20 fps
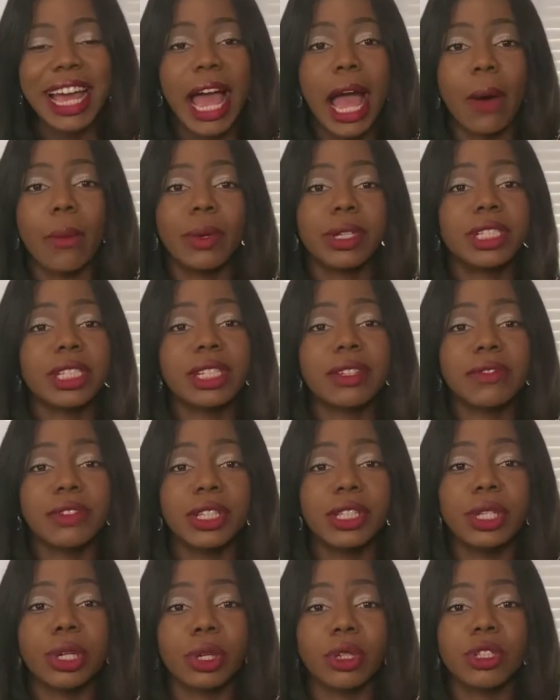I watched the
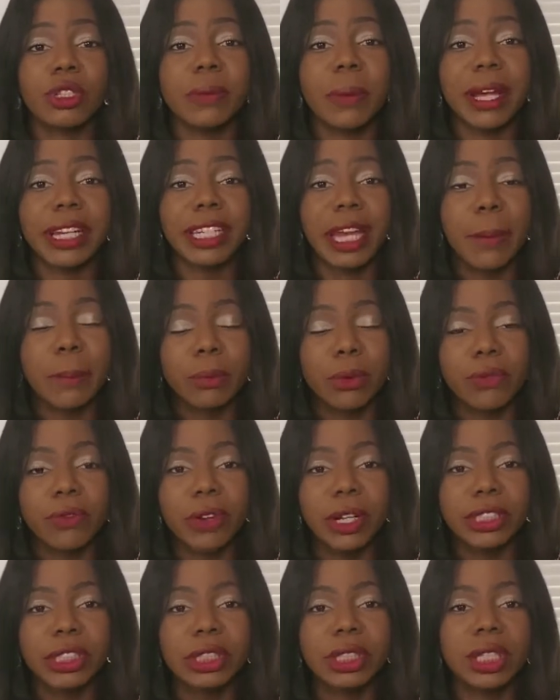videos by their
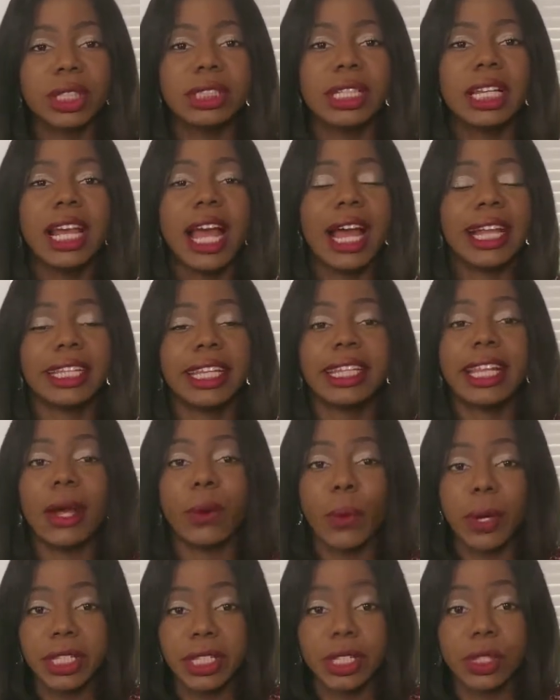professors, and then I
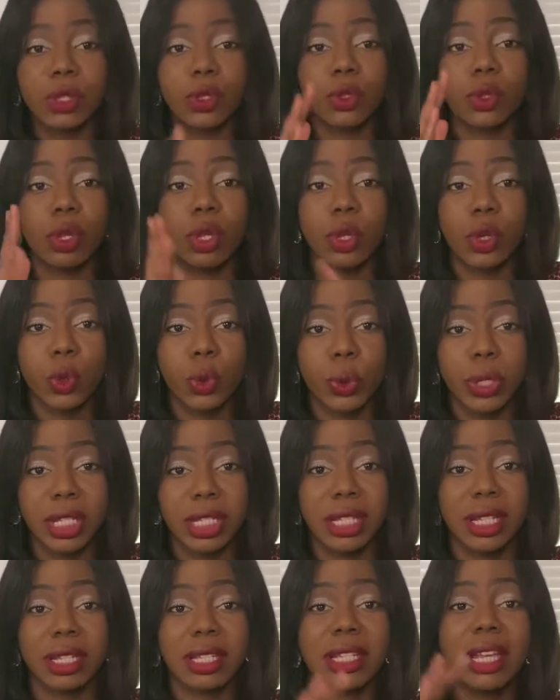went into the
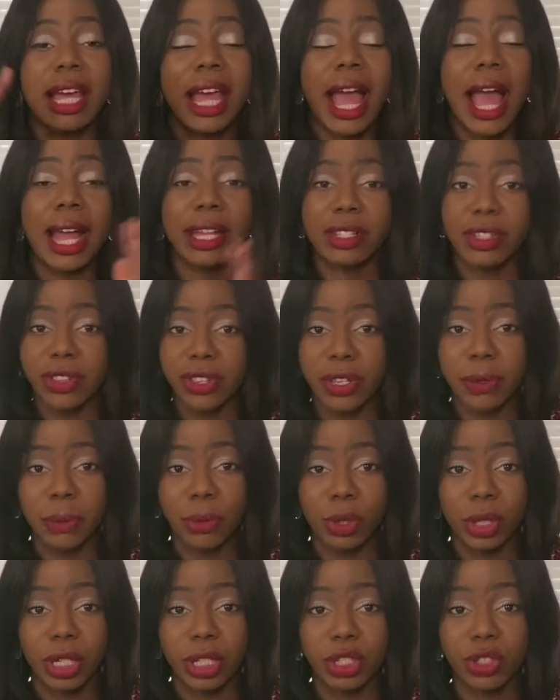quizzes and
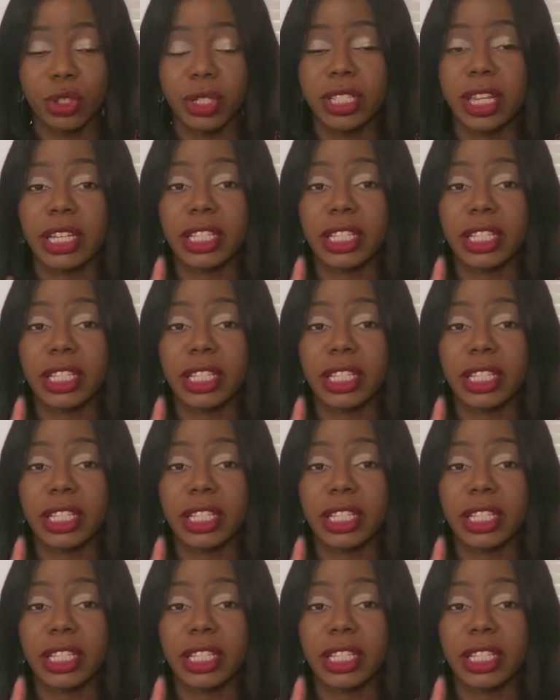simulations.